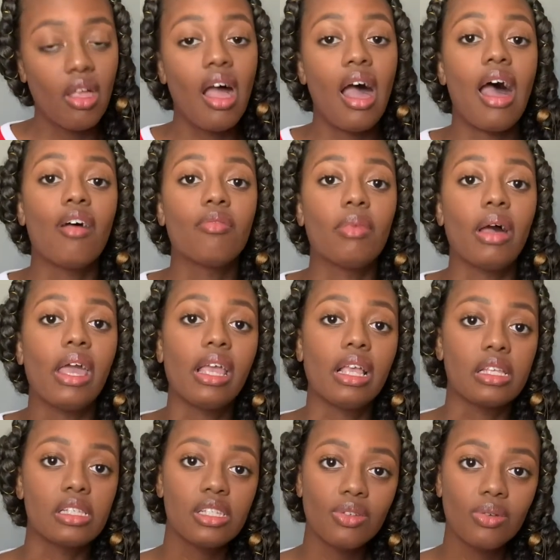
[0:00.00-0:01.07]
I have my
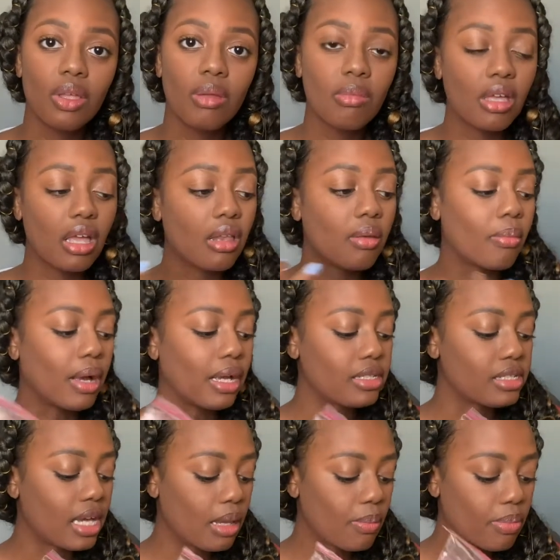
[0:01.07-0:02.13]
A&D ointment, my
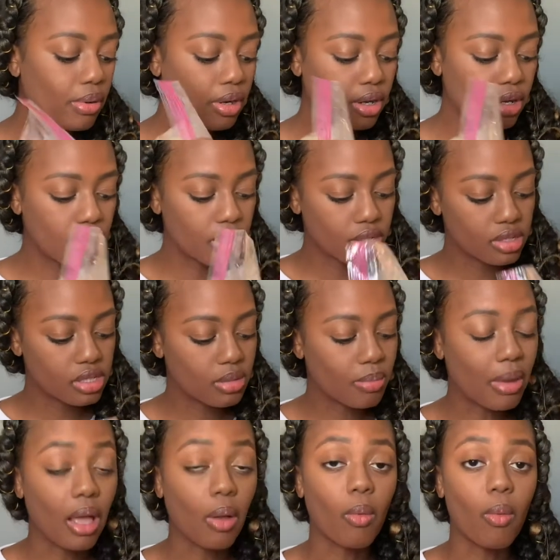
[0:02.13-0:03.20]
diapers, my
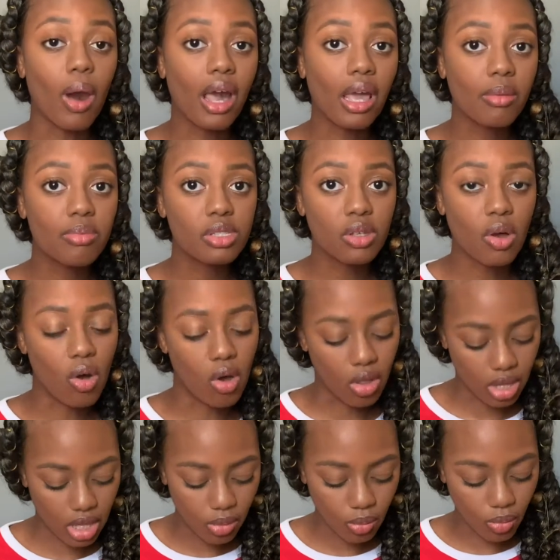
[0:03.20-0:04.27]
wipes all
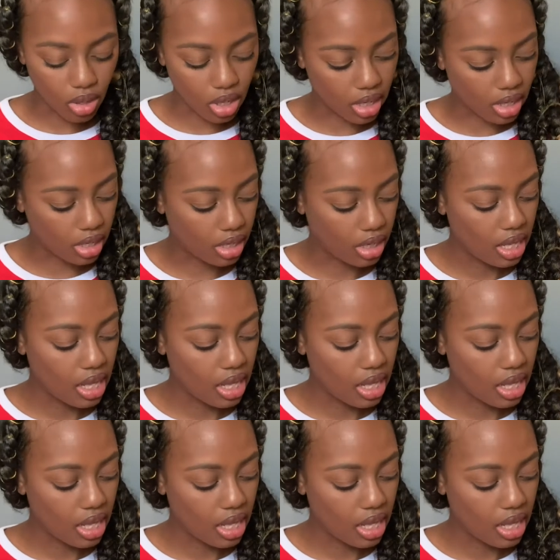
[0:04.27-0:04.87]
in one,